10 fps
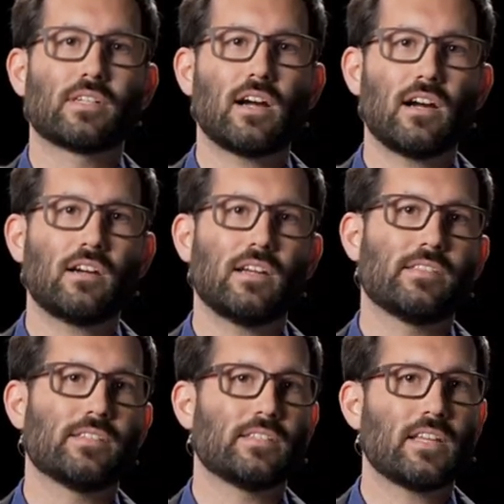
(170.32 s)
car and
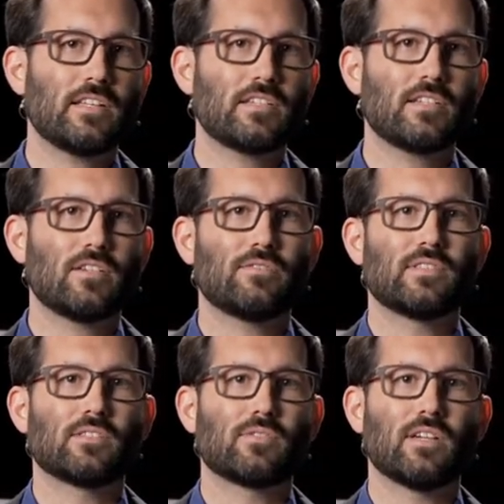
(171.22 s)
the intention of
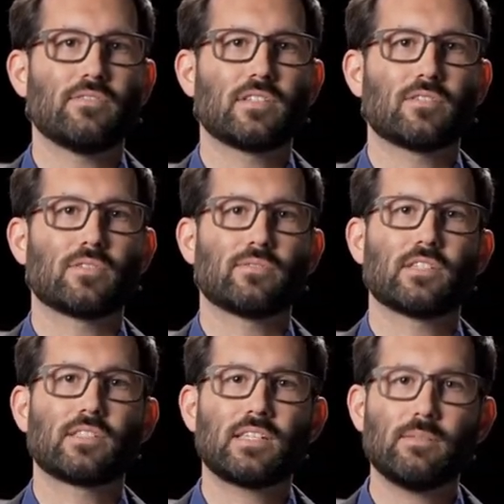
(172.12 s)
the driver to switch
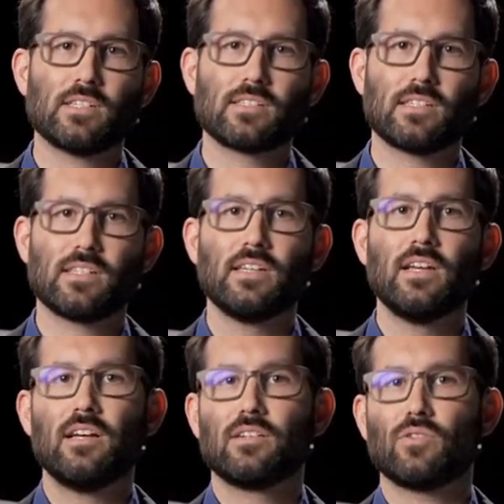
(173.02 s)
seamlessly
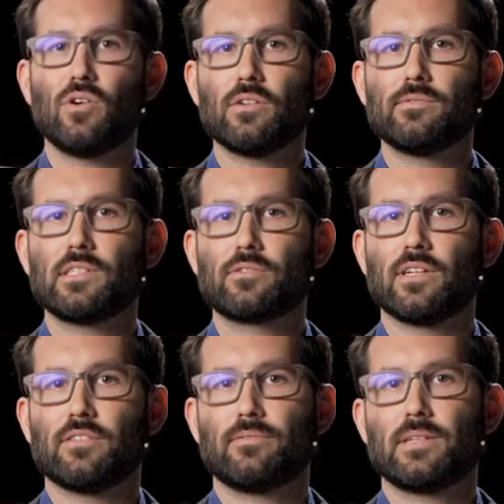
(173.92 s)
to all-wheel
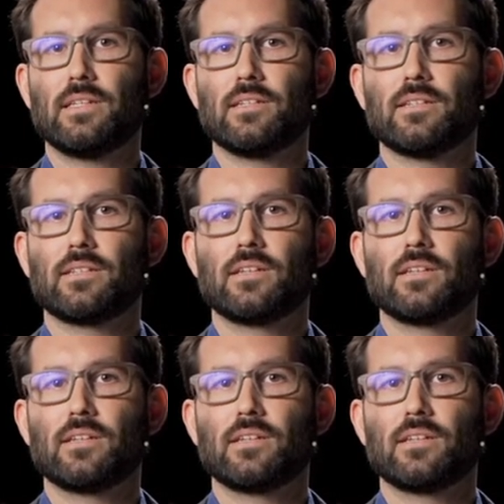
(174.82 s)
drive when needed.